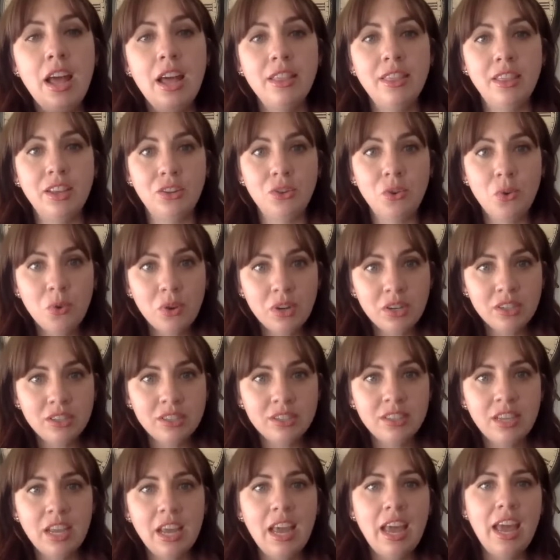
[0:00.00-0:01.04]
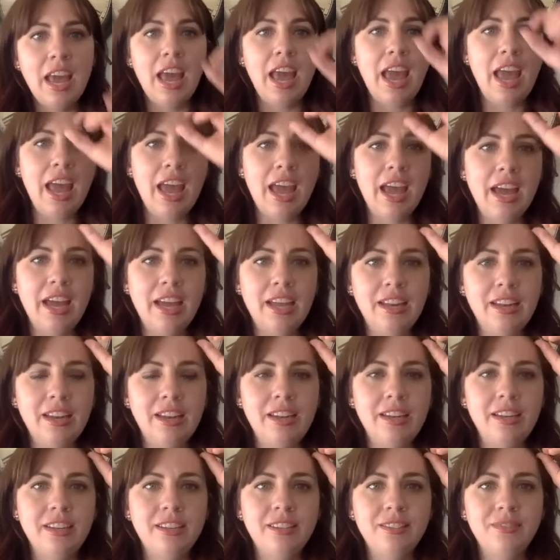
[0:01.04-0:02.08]
the course, and
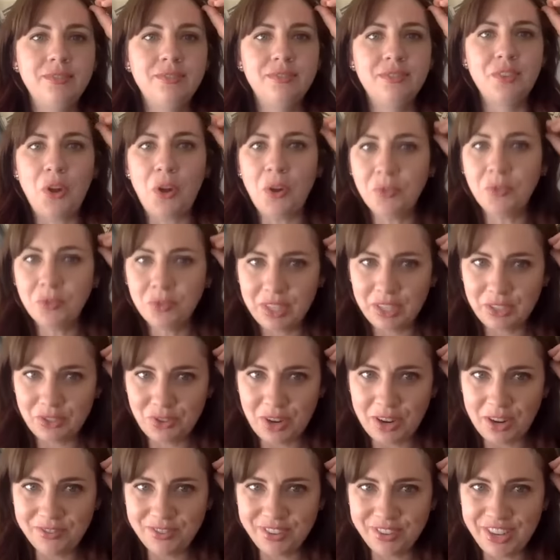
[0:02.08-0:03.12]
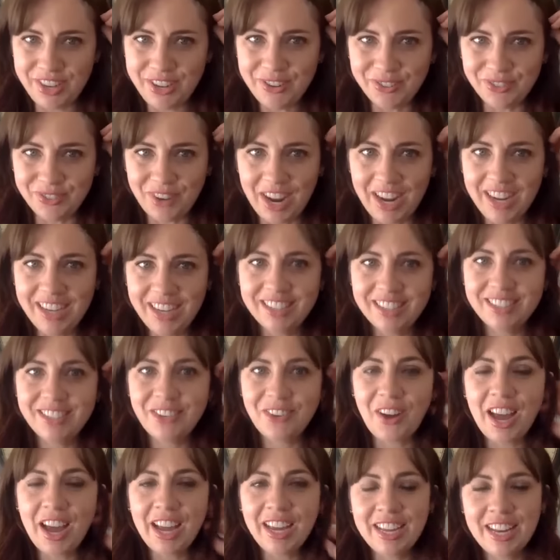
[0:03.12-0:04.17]
hopefully it's right for you, right?
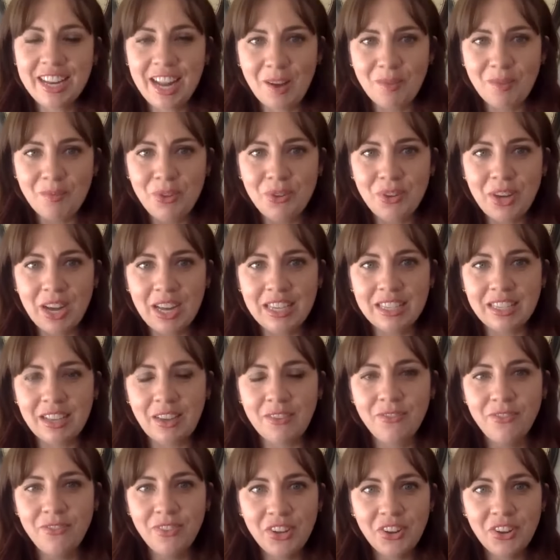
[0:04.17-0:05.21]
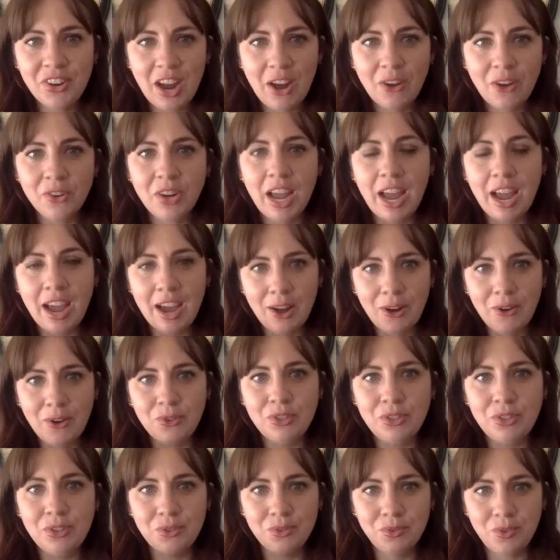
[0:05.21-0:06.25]
So I can help you guys figure out how
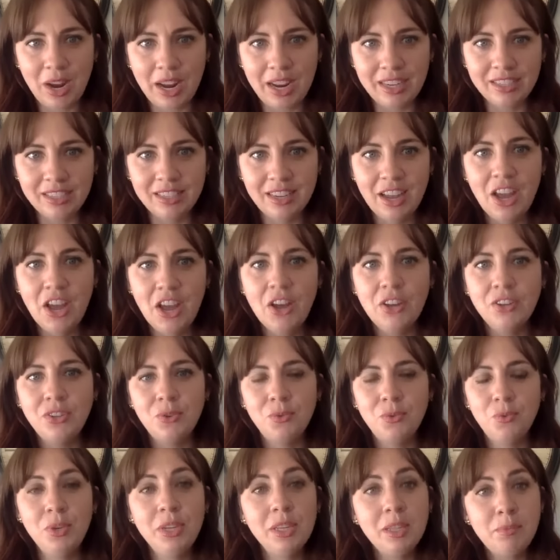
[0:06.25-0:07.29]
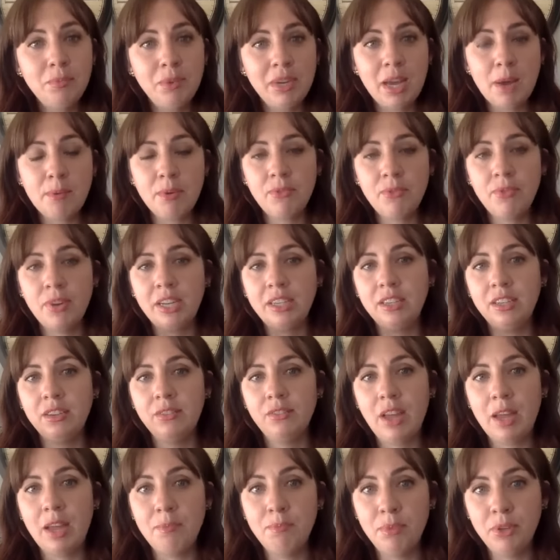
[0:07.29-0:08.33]
to write to really become effective
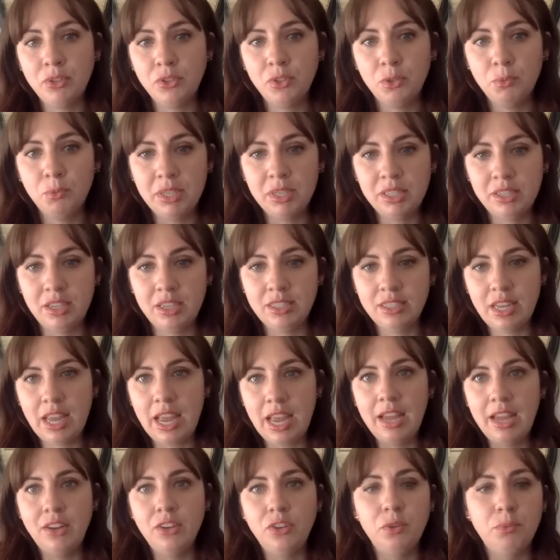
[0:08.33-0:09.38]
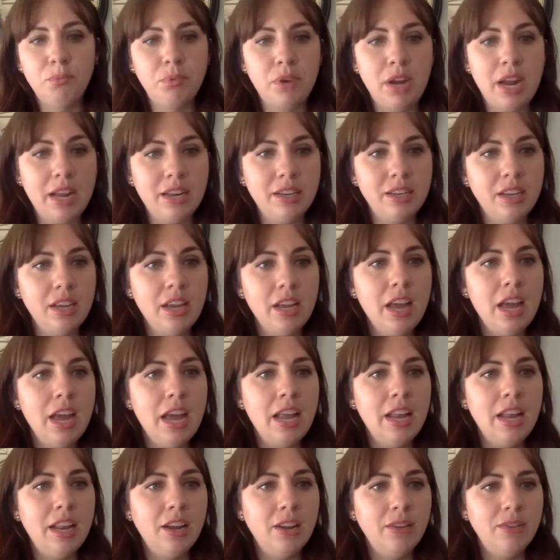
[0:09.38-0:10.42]
and build your business and your brand.
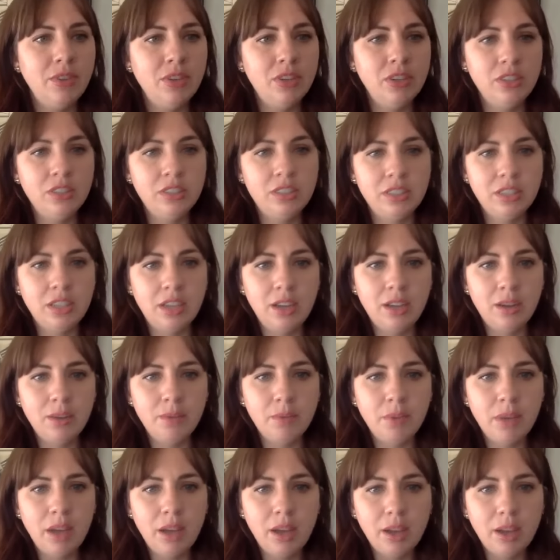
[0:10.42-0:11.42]
Now I've heard some,